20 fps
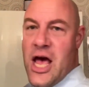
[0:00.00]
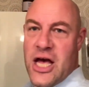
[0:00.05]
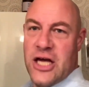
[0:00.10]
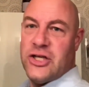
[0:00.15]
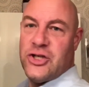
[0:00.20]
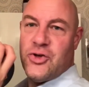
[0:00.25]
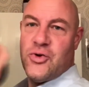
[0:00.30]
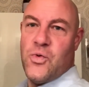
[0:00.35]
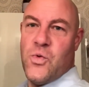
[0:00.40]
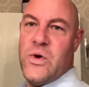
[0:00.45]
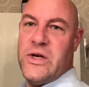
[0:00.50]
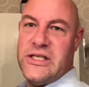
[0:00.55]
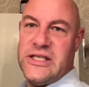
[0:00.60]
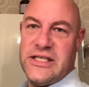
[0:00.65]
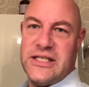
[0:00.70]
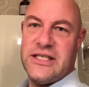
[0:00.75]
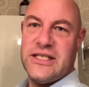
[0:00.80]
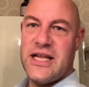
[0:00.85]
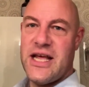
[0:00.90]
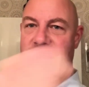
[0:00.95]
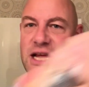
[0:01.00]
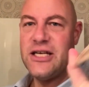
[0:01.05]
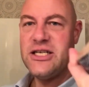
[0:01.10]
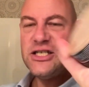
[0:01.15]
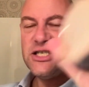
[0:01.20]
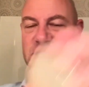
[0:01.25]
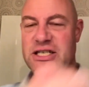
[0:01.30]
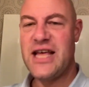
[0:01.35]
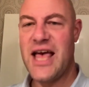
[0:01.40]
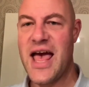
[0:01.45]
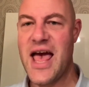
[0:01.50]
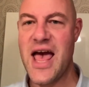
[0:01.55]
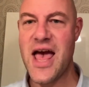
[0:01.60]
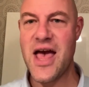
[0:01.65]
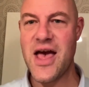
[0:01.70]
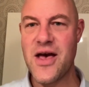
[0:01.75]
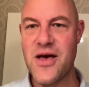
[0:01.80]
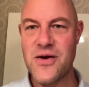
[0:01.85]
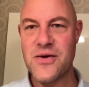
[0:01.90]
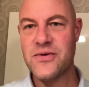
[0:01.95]
Twist and
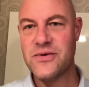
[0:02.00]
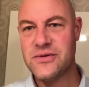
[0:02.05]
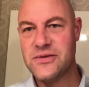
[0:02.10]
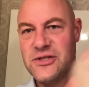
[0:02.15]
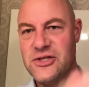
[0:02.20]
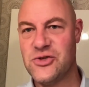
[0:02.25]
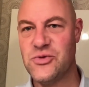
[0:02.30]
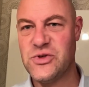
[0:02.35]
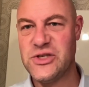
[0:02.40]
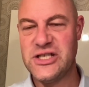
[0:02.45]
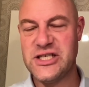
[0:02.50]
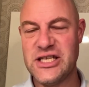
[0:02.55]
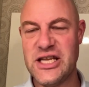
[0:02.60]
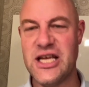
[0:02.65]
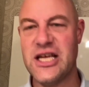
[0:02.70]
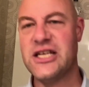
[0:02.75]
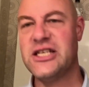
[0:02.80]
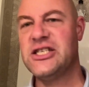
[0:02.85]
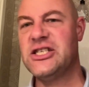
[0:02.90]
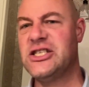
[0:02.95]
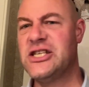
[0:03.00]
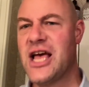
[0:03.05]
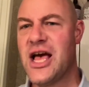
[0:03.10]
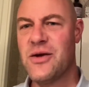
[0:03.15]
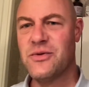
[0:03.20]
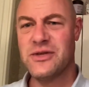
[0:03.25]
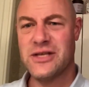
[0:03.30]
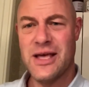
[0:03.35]
shout. Twist and shout.